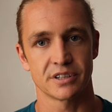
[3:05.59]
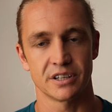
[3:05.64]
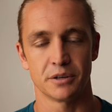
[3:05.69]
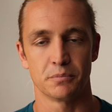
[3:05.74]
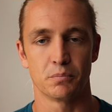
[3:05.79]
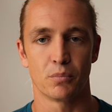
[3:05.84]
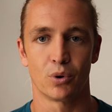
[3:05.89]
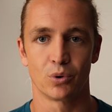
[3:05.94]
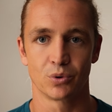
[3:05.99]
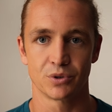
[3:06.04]

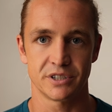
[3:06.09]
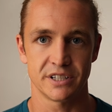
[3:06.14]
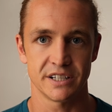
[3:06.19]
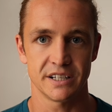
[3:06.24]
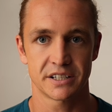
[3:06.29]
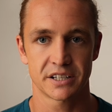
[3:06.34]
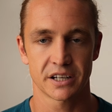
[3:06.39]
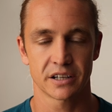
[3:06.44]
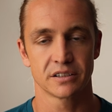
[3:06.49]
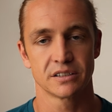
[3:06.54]
in more
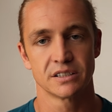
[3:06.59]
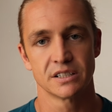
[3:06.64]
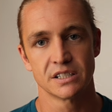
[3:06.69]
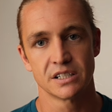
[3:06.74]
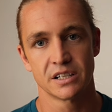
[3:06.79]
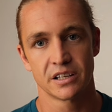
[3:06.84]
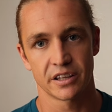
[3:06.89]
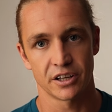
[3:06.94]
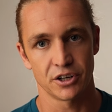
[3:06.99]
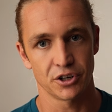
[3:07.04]
detail,
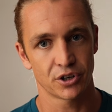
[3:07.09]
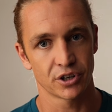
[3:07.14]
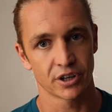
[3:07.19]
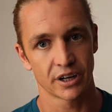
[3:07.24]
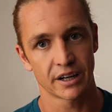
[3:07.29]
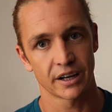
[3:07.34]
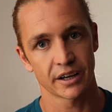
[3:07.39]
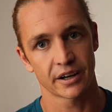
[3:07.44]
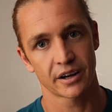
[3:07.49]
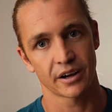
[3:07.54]
then you can
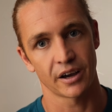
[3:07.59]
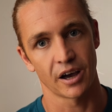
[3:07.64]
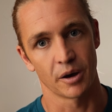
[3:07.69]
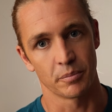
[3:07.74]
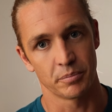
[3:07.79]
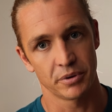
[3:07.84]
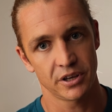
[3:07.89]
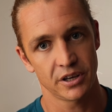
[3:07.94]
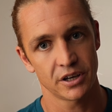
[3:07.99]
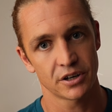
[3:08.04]
click
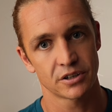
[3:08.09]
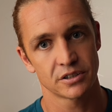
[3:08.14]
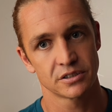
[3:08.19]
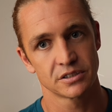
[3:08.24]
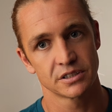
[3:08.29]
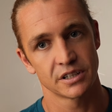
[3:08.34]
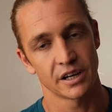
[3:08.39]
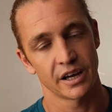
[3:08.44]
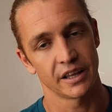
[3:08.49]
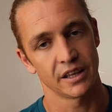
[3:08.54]
up here,
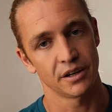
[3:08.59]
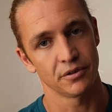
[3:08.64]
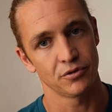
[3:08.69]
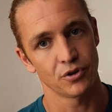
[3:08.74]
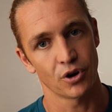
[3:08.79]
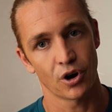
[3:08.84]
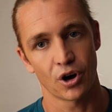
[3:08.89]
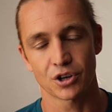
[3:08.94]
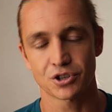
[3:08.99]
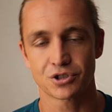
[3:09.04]
and if
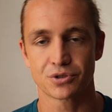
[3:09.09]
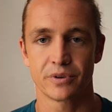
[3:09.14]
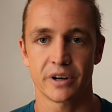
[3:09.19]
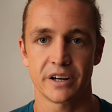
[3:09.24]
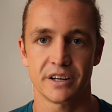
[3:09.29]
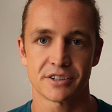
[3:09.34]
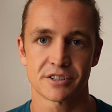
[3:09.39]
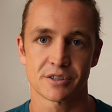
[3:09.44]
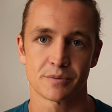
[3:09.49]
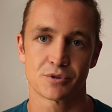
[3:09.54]
you aren't
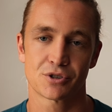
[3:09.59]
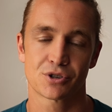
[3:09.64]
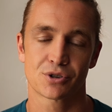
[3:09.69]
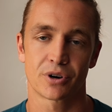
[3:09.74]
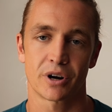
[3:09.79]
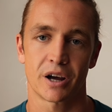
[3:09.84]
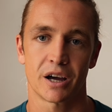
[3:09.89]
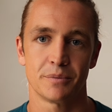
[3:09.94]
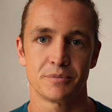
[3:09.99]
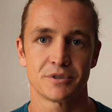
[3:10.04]
already
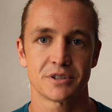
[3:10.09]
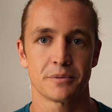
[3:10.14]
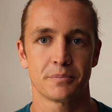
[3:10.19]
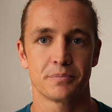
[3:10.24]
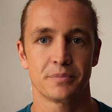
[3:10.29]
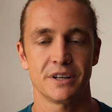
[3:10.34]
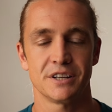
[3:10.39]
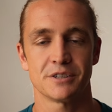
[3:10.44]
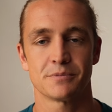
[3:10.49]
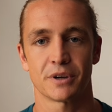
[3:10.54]
subscribed,
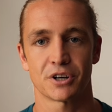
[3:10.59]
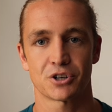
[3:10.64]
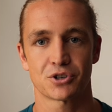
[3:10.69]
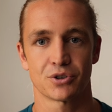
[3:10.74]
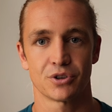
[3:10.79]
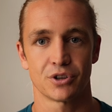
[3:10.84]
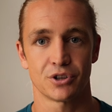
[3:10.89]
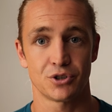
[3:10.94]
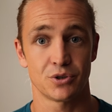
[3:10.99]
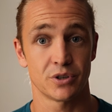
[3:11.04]
please make
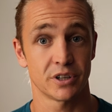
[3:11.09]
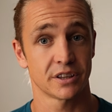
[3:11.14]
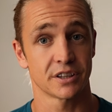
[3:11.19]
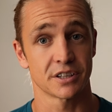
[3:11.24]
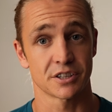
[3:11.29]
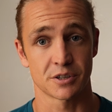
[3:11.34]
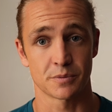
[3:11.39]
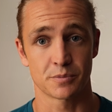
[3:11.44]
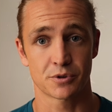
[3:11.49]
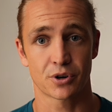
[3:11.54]
sure that you hit
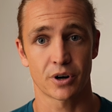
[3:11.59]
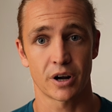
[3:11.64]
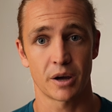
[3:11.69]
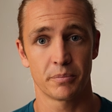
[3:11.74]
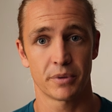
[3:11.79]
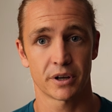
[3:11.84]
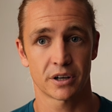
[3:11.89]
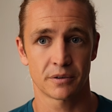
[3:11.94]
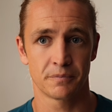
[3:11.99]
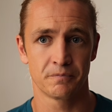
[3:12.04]
the
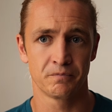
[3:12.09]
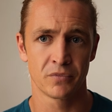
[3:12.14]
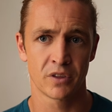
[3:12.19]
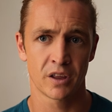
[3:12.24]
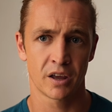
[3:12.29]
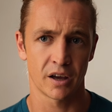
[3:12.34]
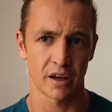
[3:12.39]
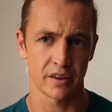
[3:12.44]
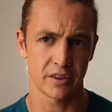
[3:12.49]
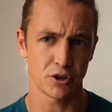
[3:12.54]
subscribe button.
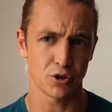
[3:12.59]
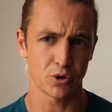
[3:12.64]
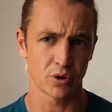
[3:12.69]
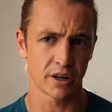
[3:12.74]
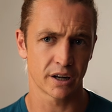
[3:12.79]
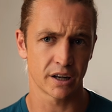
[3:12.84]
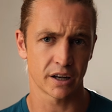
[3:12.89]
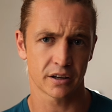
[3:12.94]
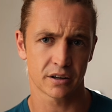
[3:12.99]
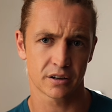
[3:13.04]
I think you
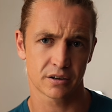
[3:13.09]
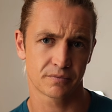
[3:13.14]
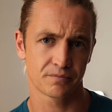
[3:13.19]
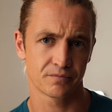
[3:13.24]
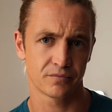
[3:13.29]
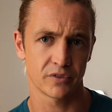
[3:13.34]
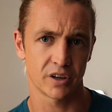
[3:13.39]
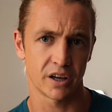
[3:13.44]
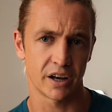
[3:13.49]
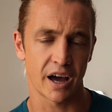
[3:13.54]
can click
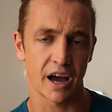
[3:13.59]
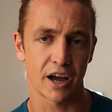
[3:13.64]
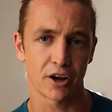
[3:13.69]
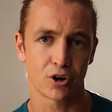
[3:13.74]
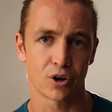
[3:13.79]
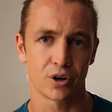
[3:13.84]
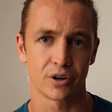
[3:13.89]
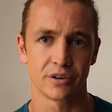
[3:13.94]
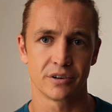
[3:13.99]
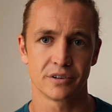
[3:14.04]
an
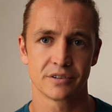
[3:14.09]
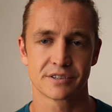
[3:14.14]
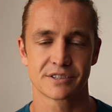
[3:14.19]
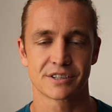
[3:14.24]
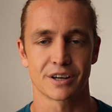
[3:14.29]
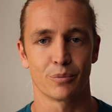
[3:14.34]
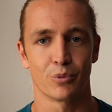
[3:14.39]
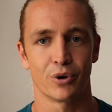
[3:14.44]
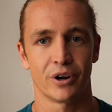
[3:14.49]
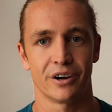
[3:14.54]
icon
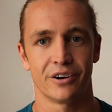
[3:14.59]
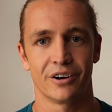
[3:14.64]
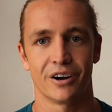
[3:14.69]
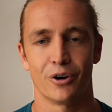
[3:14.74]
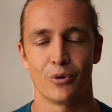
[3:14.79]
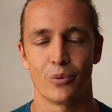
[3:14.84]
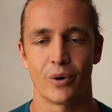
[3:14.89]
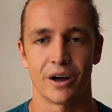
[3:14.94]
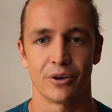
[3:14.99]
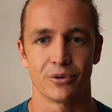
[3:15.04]
somewhere
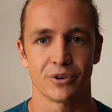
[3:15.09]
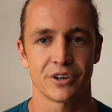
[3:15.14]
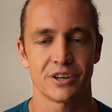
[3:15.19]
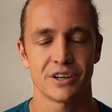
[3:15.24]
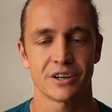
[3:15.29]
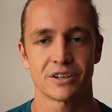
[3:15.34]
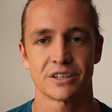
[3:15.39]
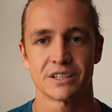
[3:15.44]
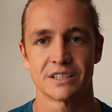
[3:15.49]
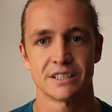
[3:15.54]
around
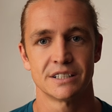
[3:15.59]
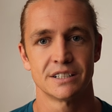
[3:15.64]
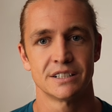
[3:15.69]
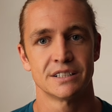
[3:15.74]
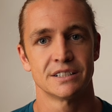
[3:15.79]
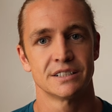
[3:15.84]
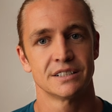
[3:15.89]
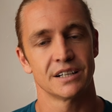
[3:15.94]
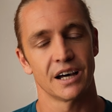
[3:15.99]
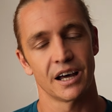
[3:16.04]
here.
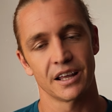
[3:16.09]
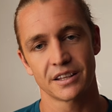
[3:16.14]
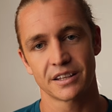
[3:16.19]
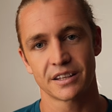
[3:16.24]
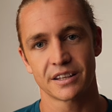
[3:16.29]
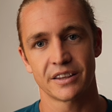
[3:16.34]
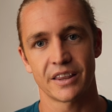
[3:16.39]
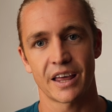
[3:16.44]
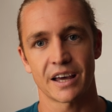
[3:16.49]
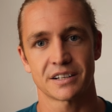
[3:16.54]
Other
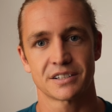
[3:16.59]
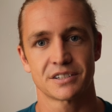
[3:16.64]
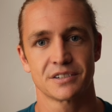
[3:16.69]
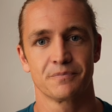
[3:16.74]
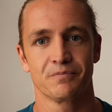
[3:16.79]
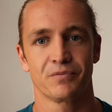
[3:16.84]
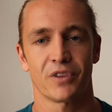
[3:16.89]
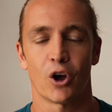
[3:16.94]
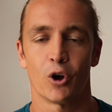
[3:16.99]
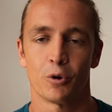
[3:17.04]
than that,
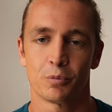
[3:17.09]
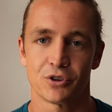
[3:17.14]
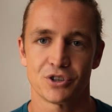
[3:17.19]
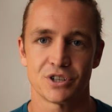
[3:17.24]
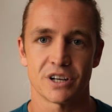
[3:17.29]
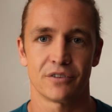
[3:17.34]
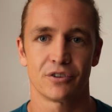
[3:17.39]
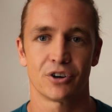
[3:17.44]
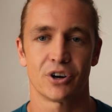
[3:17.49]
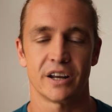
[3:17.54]
I hope that
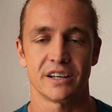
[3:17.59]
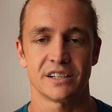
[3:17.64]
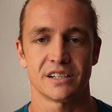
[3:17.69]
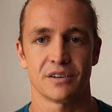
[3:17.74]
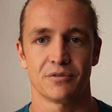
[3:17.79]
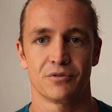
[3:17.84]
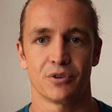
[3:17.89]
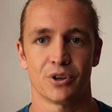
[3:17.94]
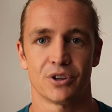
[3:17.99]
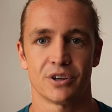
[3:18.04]
you have a great
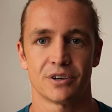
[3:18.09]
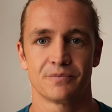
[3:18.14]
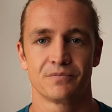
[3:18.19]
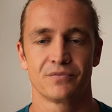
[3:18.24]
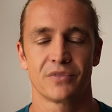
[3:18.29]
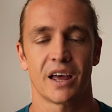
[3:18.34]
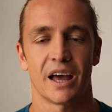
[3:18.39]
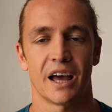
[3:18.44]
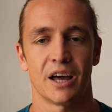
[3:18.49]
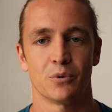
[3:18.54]
day further,
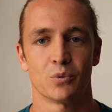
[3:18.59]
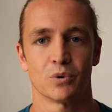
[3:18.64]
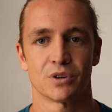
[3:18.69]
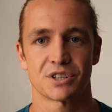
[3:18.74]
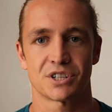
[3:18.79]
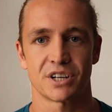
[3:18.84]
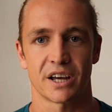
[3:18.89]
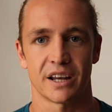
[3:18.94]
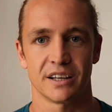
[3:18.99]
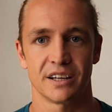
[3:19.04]
and we'll
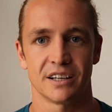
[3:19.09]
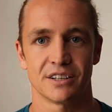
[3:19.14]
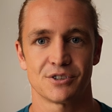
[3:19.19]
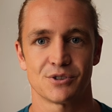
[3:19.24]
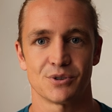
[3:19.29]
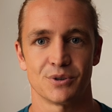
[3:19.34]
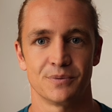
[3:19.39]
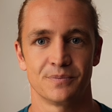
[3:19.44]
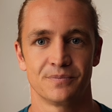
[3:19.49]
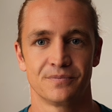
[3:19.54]
chat again
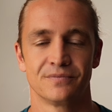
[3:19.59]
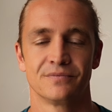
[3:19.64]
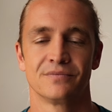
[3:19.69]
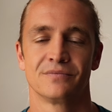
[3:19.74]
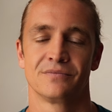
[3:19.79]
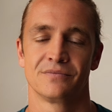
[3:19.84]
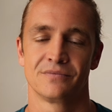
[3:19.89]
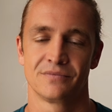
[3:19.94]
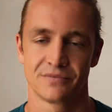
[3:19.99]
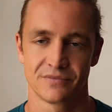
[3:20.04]
soon.
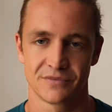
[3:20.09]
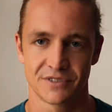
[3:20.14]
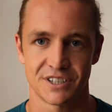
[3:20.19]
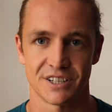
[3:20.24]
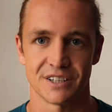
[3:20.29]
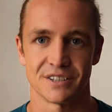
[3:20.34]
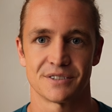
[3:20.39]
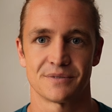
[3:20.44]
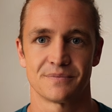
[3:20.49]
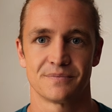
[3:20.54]

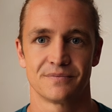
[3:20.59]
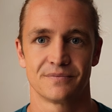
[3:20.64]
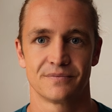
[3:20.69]
Cheers.